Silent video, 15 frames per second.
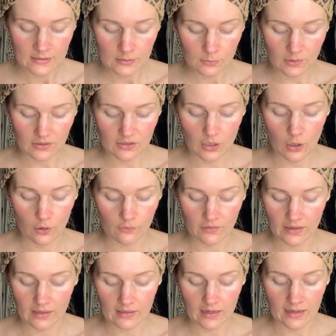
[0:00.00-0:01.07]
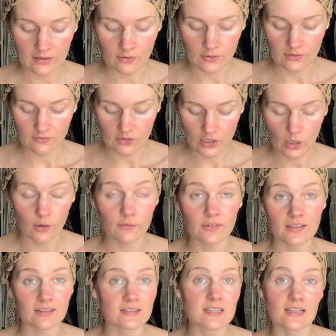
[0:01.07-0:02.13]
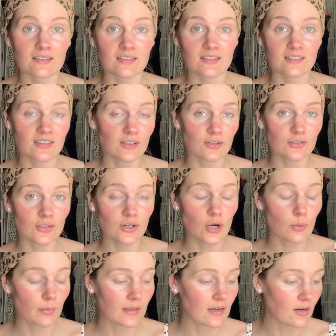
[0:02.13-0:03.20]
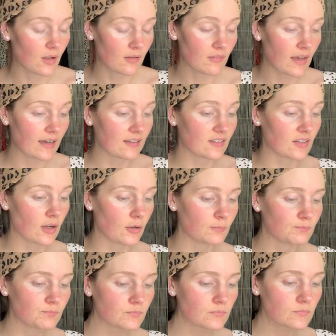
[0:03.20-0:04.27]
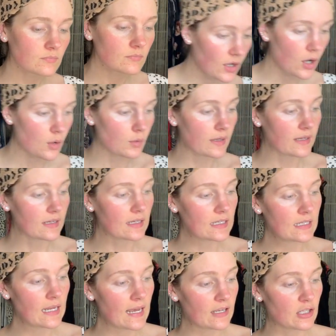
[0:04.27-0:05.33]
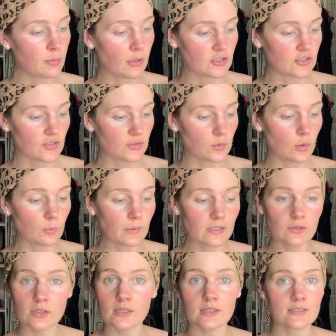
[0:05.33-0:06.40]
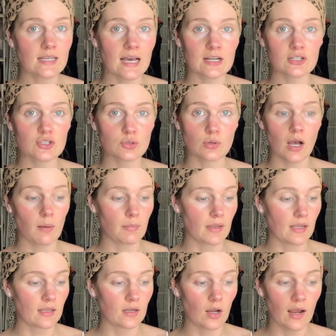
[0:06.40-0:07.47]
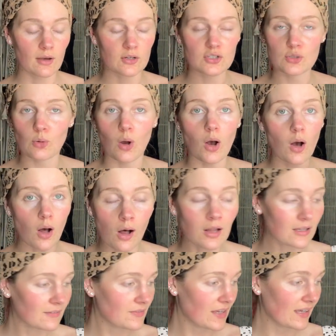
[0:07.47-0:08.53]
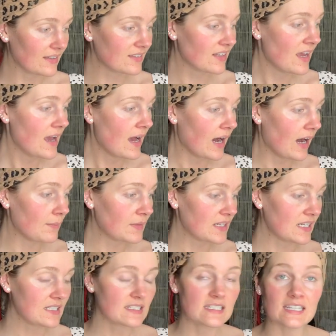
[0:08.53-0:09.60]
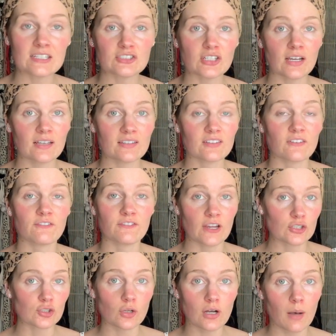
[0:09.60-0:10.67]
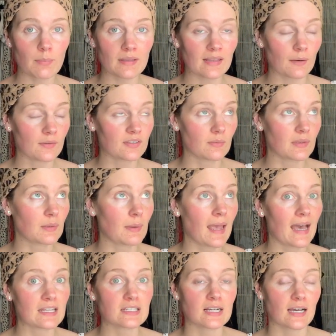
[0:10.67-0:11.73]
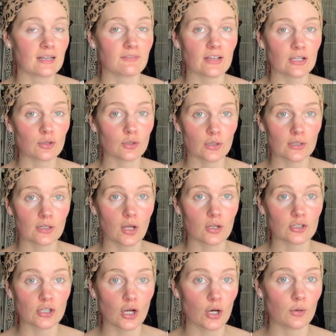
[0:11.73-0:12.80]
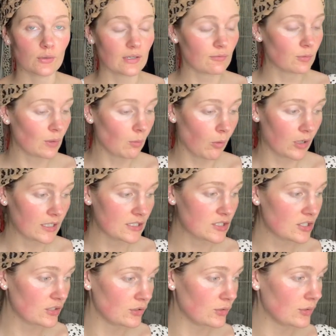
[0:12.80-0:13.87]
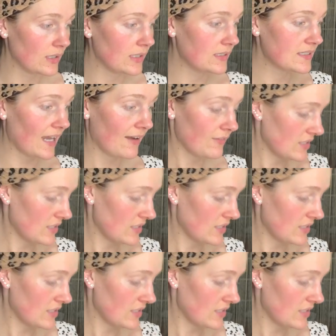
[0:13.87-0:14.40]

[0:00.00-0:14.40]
with COVID, I don't even know if like the testing centers are open and all that. So, so in acupuncture school, we learned how to do cupping and how to do all of this. Um, they didn't teach us facial cupping. That was something that we had to kind of like learn on our own if we wanted to uh, dive